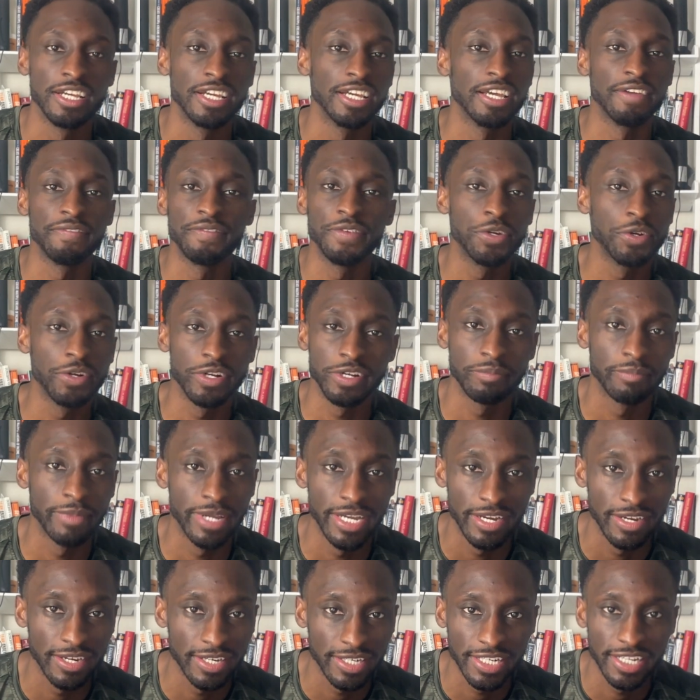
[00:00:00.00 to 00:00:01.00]
If you're an
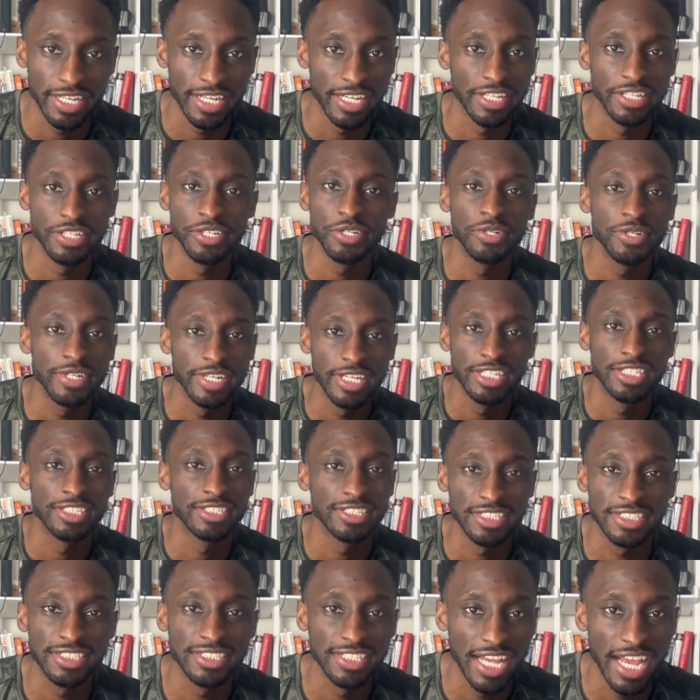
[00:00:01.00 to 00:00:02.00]
American, you're in a
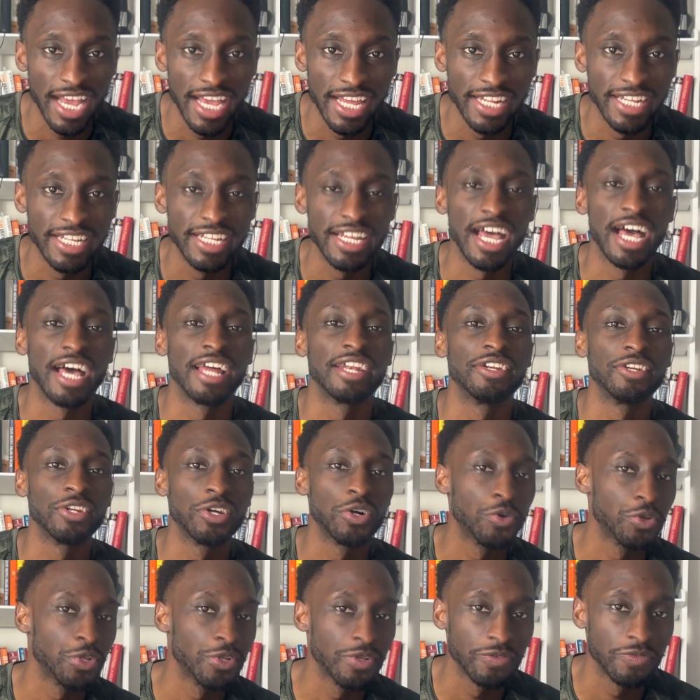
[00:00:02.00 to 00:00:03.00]
society, I
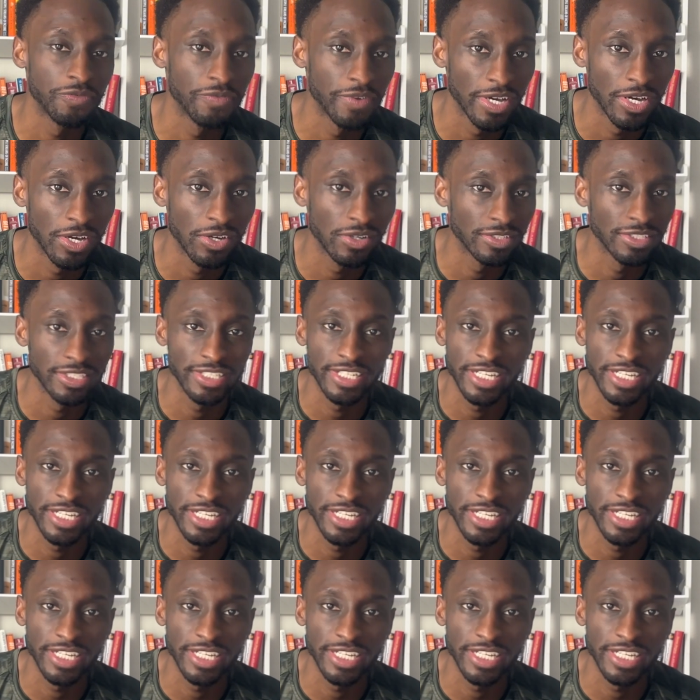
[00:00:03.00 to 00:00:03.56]
know you felt